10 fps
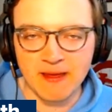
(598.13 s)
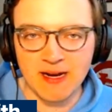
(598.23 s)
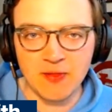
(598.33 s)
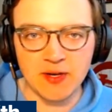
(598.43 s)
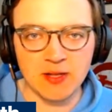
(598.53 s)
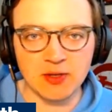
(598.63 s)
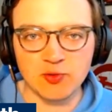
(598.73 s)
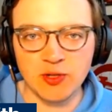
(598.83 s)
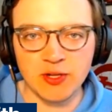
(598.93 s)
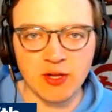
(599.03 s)
And I thought he looked
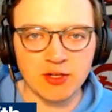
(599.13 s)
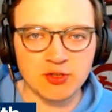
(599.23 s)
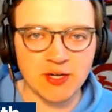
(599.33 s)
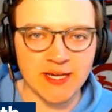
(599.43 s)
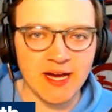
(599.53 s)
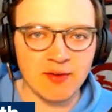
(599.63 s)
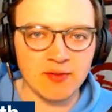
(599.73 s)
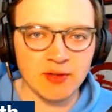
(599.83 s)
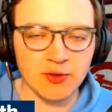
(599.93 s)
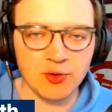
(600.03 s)
really good. Struck
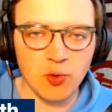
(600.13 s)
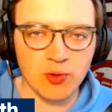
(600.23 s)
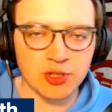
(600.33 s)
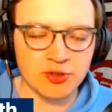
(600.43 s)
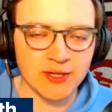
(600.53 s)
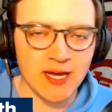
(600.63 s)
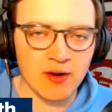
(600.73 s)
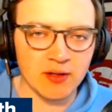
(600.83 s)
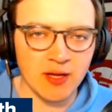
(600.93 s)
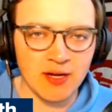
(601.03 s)
out Lindor, struck
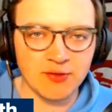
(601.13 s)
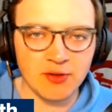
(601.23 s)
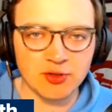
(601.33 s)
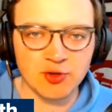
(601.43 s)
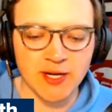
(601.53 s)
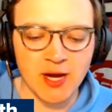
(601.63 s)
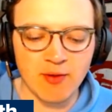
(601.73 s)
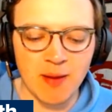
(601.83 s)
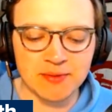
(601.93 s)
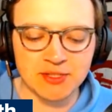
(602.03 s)
out Alonso, struck out
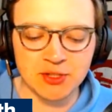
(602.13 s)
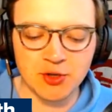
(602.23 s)
Robinson